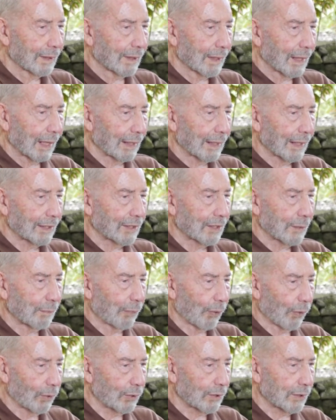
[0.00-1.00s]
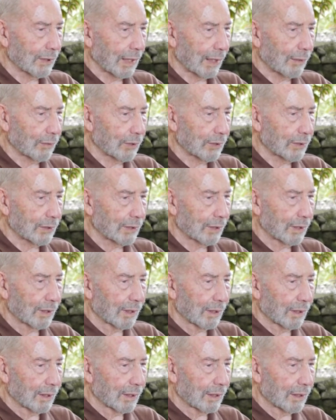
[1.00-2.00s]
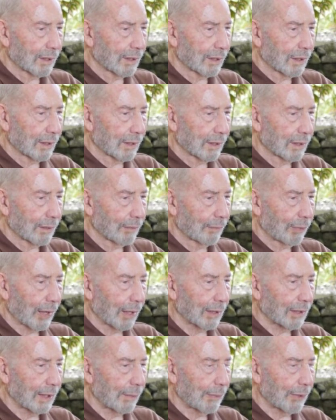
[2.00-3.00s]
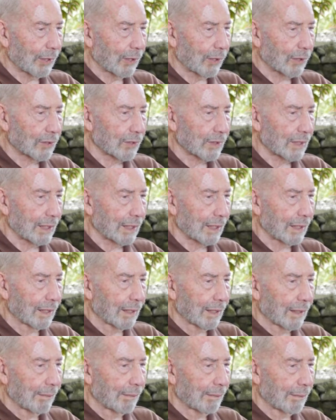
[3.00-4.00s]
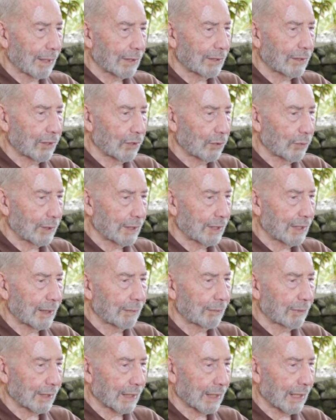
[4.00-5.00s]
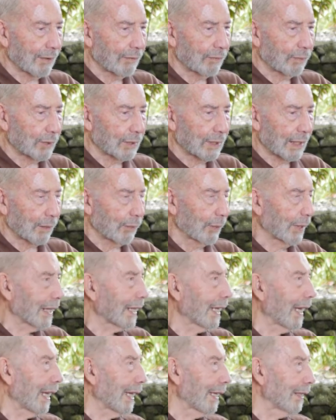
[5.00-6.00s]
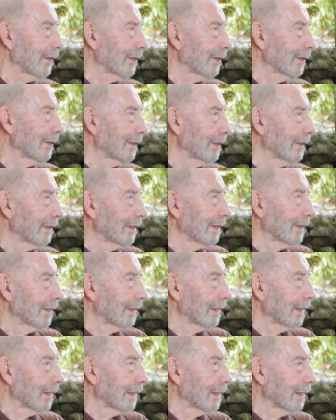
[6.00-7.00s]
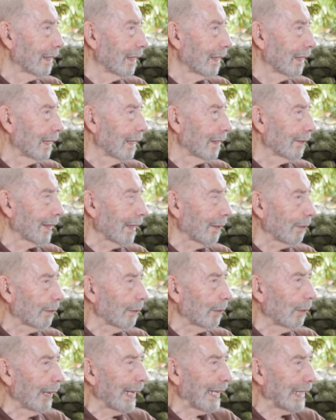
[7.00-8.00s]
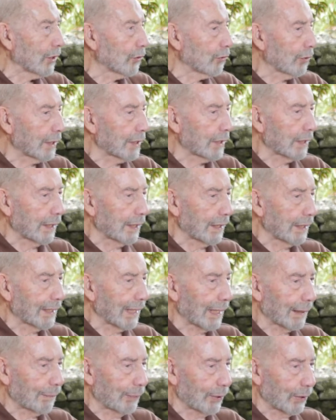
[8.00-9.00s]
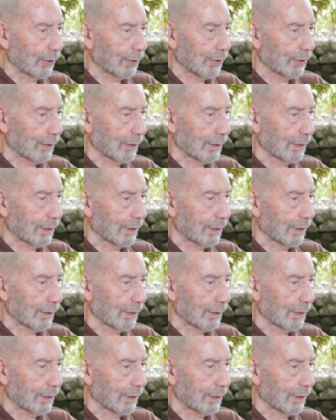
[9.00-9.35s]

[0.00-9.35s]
And I suppose that was partly because the message we seemed to give was that we cared, and that we were interested in that person.